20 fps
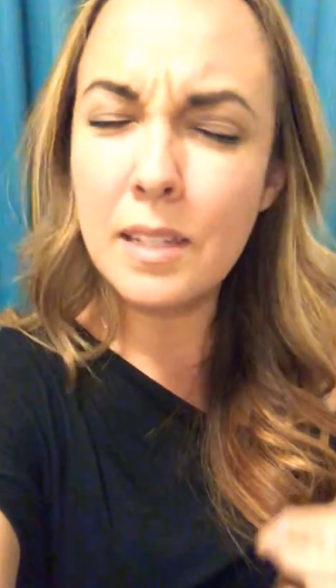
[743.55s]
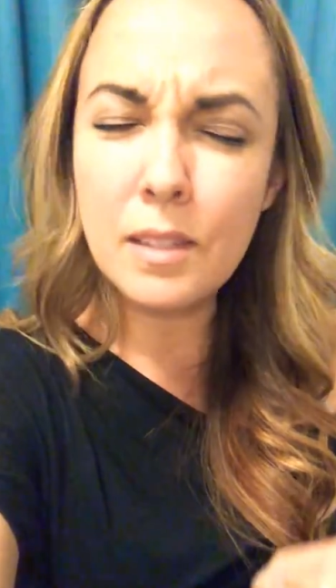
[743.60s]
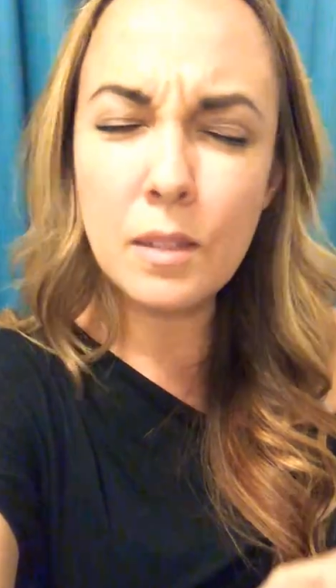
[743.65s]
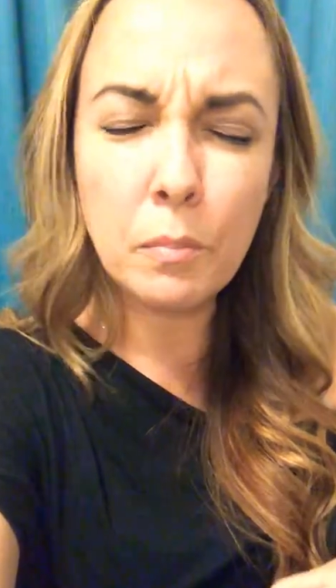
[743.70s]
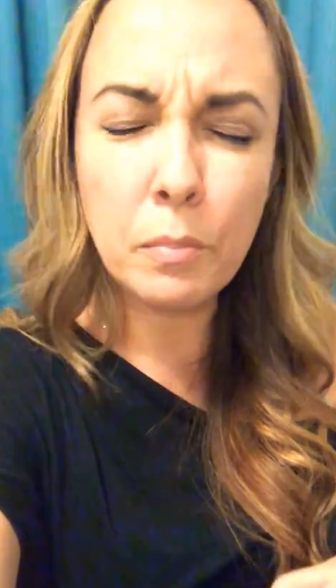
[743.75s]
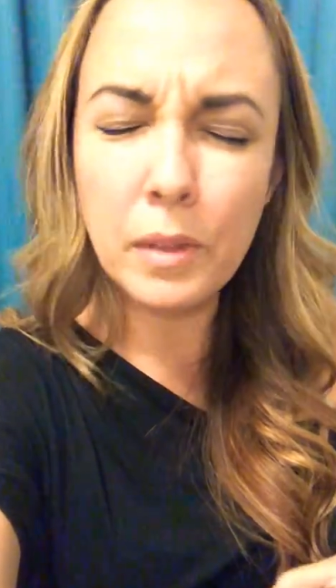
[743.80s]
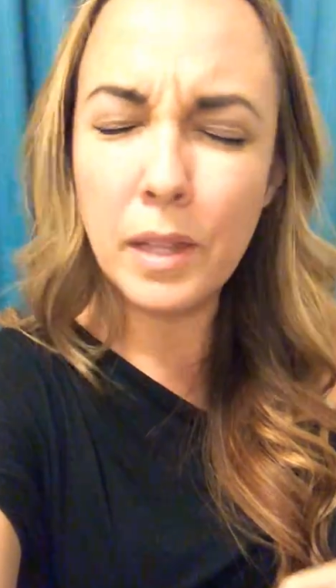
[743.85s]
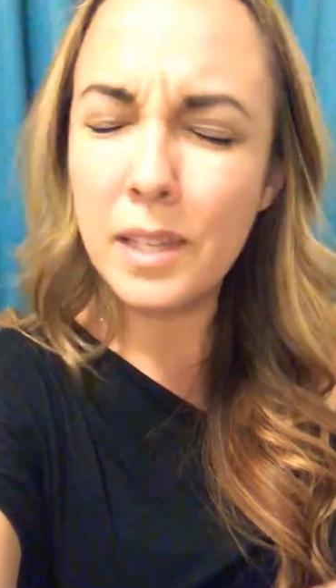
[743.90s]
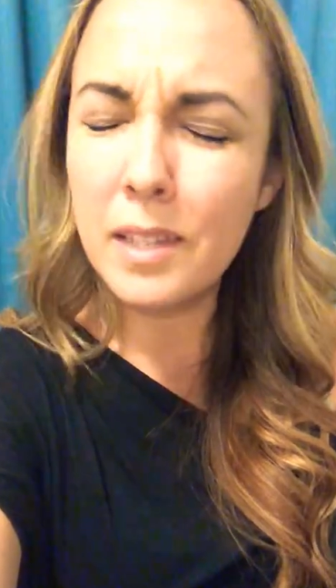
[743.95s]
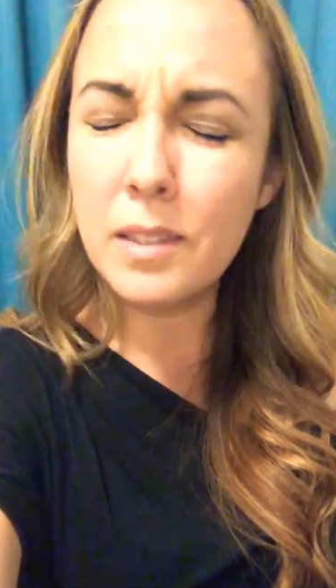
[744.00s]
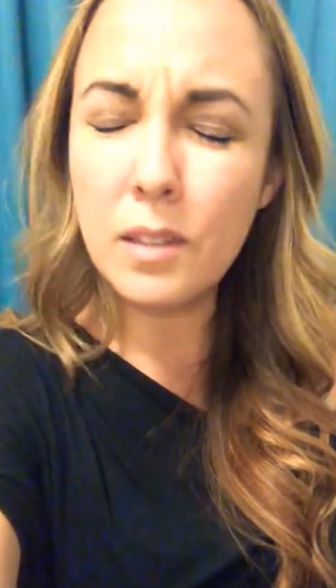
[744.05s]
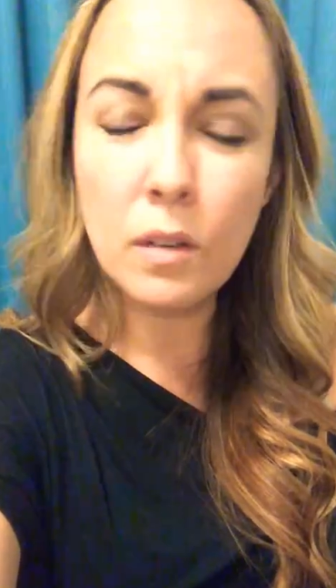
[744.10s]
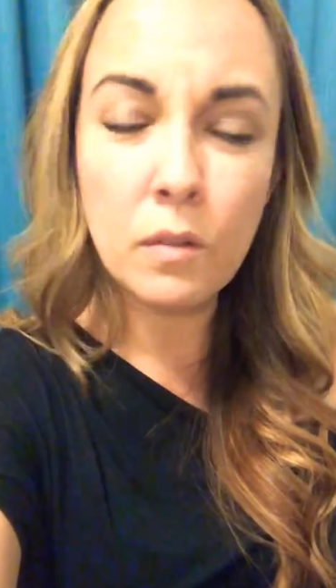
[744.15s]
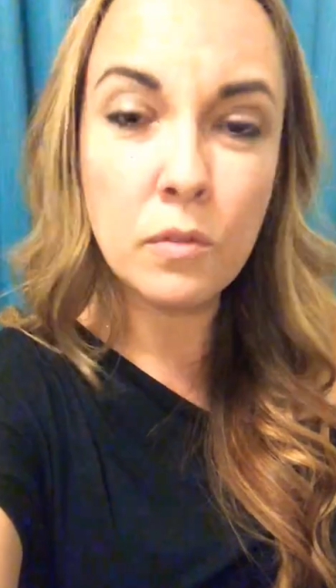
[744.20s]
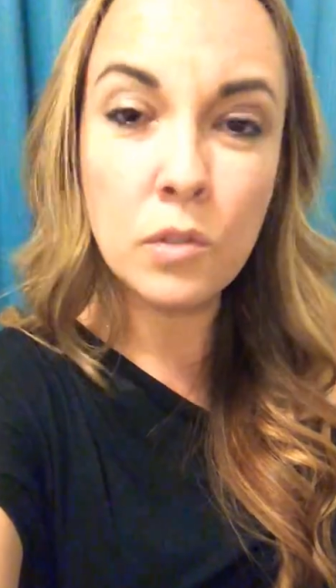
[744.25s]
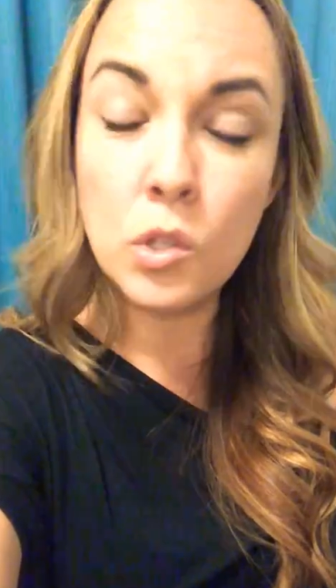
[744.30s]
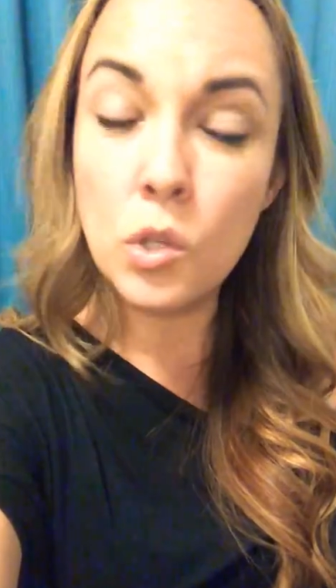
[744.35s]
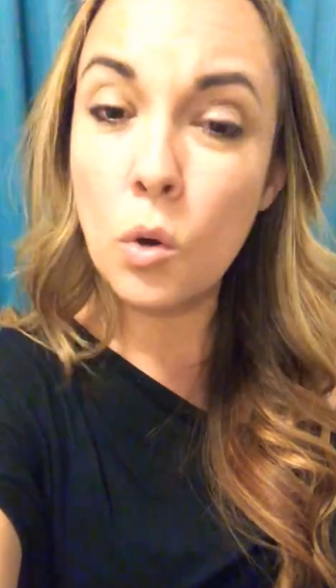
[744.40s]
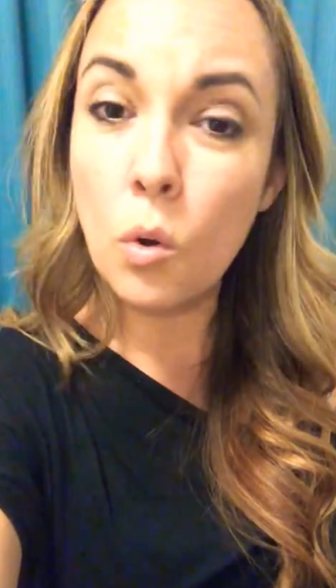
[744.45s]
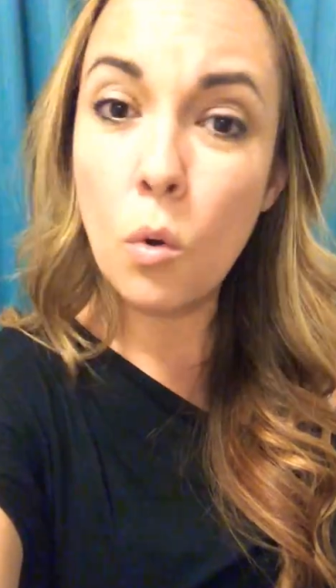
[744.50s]
the place of
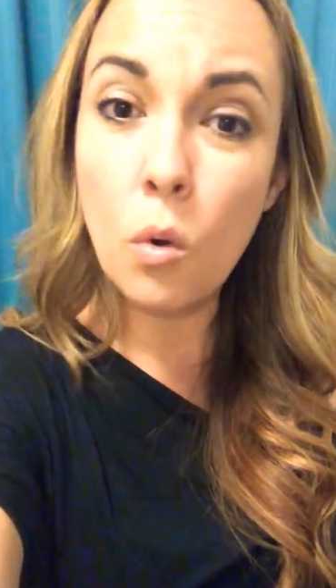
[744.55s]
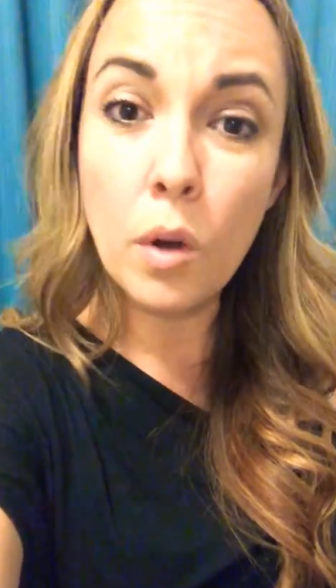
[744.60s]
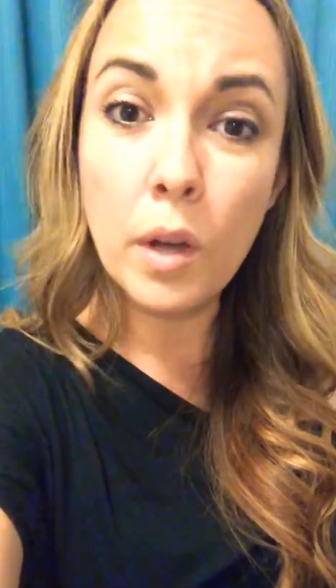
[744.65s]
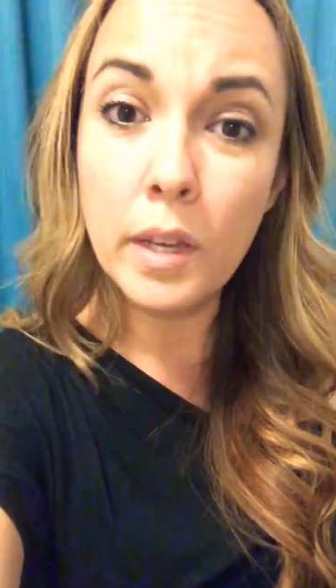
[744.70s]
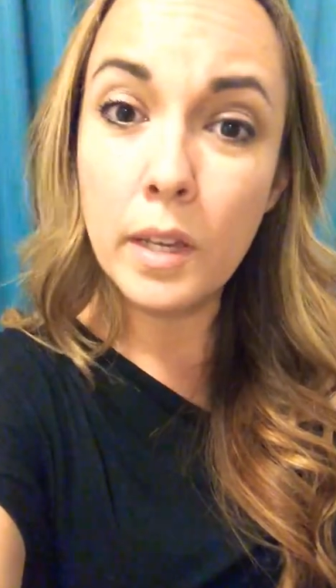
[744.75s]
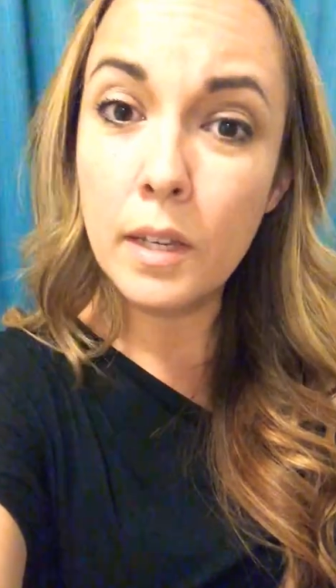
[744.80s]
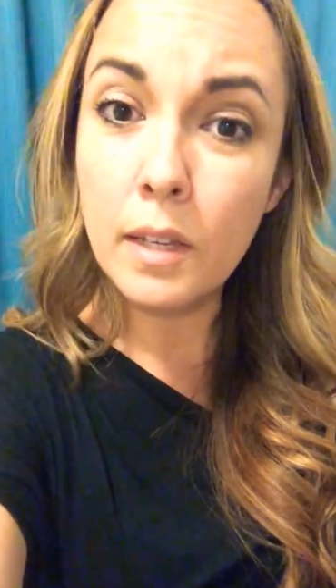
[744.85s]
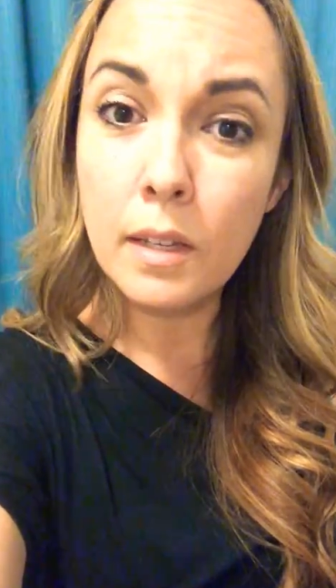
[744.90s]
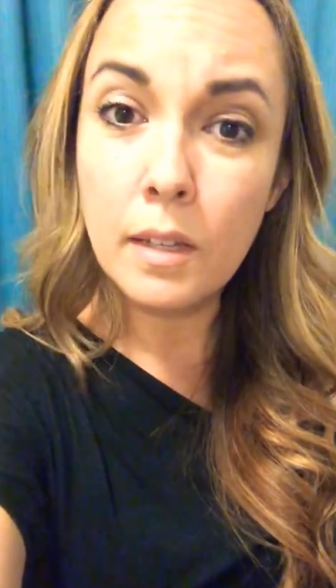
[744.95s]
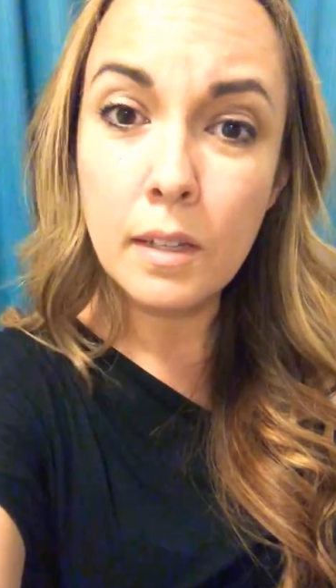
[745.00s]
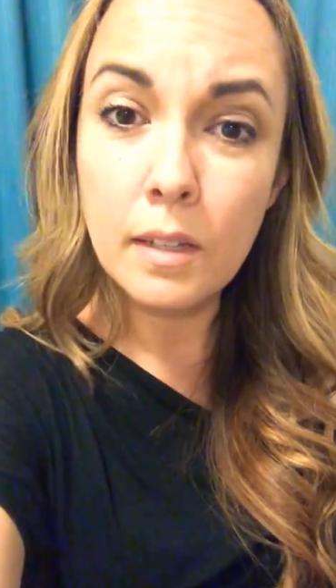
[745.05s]
joy.